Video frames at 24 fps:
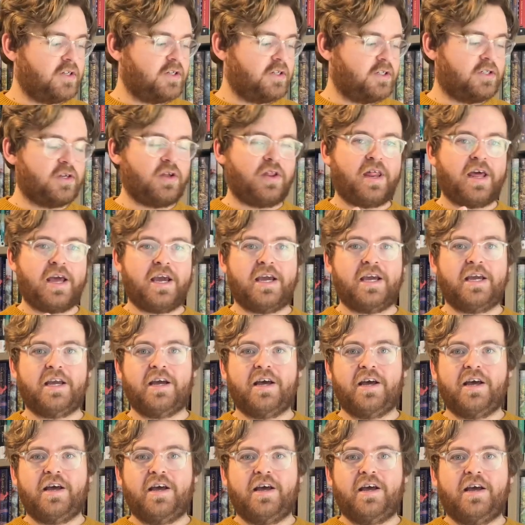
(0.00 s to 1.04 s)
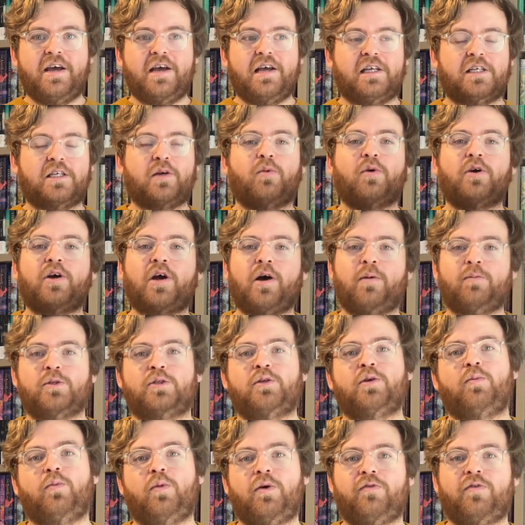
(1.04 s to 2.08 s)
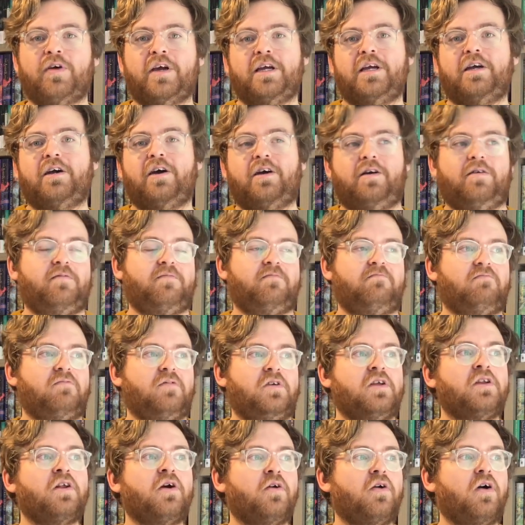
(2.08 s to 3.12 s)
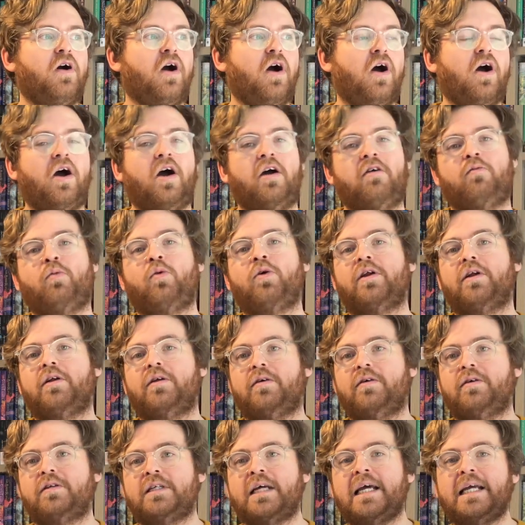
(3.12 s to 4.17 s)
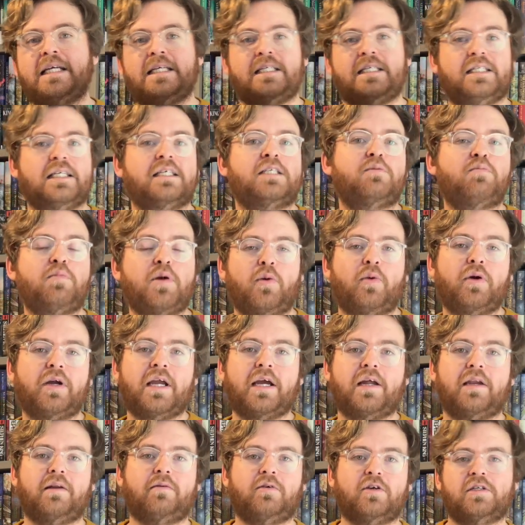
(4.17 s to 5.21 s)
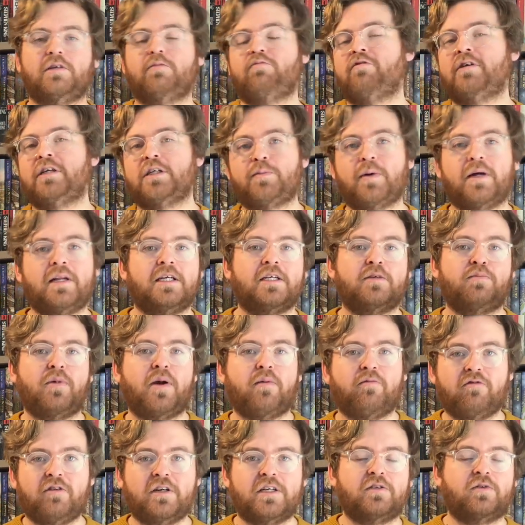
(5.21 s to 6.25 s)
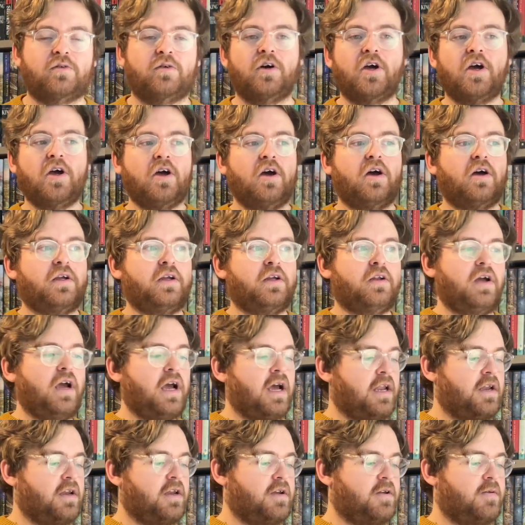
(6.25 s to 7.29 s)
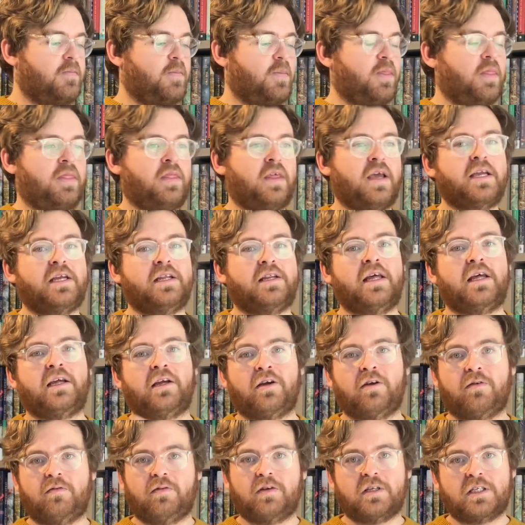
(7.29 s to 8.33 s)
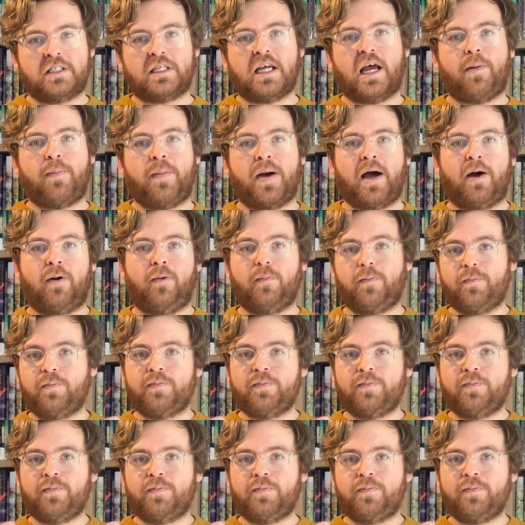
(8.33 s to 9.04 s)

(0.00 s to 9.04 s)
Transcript: So someone comes to them with a, you know, I want to taste this meal again because it brings back these memories, and they then set about